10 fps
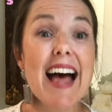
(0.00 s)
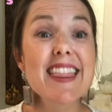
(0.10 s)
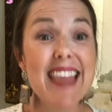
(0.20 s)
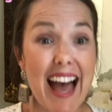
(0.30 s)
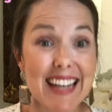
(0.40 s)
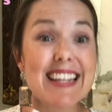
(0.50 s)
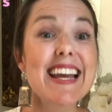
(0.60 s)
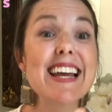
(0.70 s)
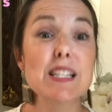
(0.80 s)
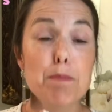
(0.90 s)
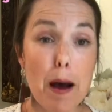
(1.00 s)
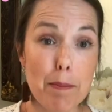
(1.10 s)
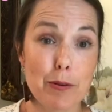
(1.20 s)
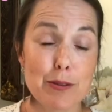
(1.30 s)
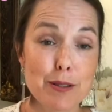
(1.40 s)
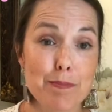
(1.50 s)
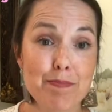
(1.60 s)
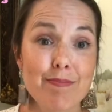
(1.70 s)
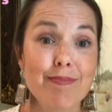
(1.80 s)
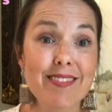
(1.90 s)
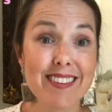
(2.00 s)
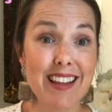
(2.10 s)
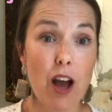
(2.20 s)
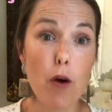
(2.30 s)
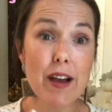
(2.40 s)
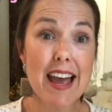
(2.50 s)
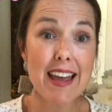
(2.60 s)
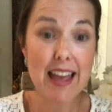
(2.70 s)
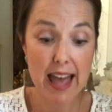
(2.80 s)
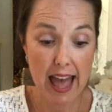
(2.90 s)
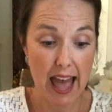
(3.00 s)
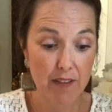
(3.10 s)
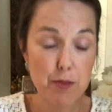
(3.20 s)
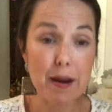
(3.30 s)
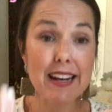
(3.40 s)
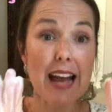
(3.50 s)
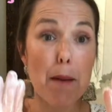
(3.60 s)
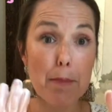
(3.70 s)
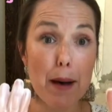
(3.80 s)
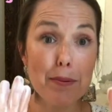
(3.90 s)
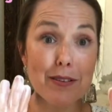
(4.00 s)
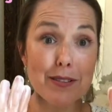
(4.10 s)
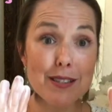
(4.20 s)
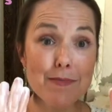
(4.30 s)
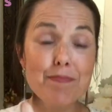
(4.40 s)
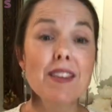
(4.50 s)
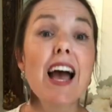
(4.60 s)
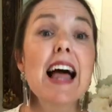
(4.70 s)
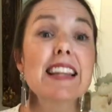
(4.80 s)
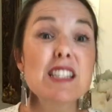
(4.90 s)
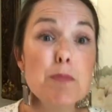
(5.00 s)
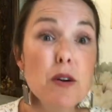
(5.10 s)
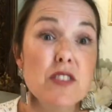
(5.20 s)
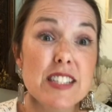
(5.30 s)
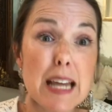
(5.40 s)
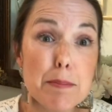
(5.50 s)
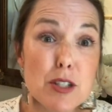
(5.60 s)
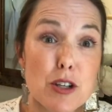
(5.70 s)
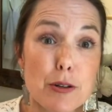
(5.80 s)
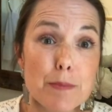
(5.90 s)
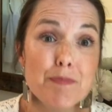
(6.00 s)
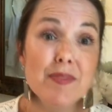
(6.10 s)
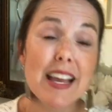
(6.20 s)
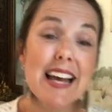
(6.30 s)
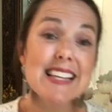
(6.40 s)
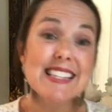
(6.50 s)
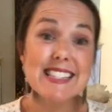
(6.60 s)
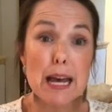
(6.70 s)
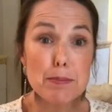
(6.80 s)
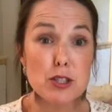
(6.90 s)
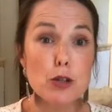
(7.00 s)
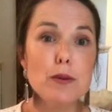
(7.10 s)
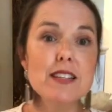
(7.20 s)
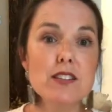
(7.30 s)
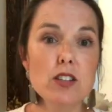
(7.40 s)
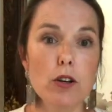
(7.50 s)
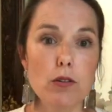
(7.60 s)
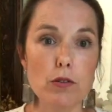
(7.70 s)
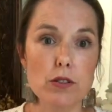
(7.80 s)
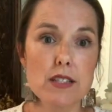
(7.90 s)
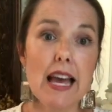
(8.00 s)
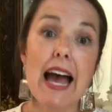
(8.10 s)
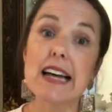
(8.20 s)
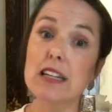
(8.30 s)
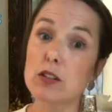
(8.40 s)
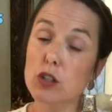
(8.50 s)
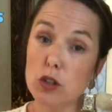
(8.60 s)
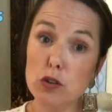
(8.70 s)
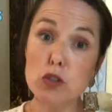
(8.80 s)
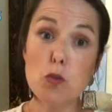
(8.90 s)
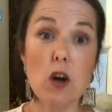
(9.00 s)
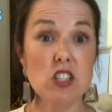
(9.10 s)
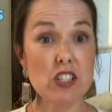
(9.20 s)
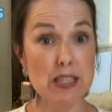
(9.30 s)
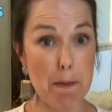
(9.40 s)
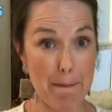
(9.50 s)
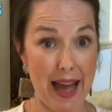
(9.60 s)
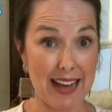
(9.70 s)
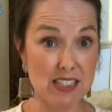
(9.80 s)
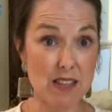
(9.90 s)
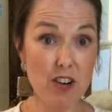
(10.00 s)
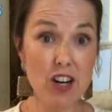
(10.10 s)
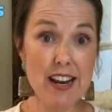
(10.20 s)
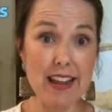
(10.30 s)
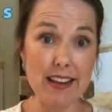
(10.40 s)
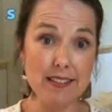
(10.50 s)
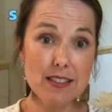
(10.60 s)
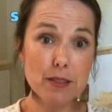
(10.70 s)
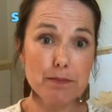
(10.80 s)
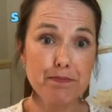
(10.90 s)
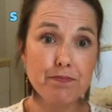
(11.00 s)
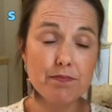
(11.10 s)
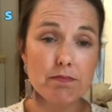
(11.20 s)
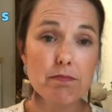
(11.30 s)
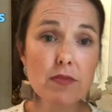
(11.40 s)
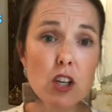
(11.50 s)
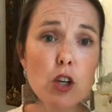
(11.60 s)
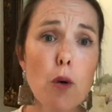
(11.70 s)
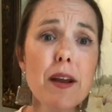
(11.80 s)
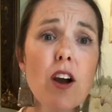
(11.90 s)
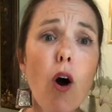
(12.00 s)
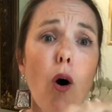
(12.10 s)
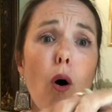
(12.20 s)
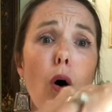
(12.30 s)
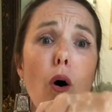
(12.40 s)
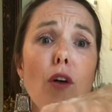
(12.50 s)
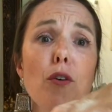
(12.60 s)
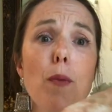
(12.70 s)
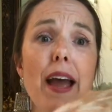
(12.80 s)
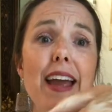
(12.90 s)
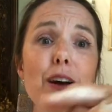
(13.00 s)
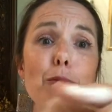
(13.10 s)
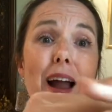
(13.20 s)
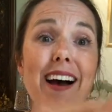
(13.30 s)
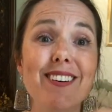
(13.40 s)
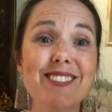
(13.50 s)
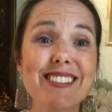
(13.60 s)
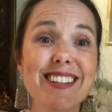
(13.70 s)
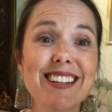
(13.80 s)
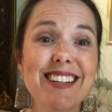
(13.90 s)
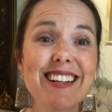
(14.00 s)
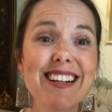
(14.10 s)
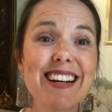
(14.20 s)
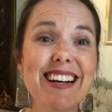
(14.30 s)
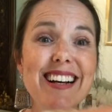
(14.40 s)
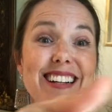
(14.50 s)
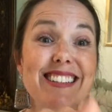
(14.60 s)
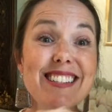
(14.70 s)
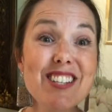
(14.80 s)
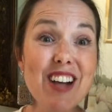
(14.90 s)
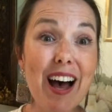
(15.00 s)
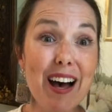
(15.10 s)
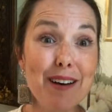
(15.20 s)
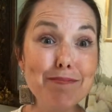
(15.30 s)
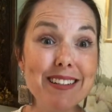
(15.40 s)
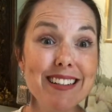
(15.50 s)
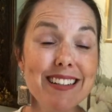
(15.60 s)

That is bubbles. Okay, everybody got bubbles? Let's move to step 2. Step 2 is circles. Now circles washes the backs of our hands going all the way around. Good job.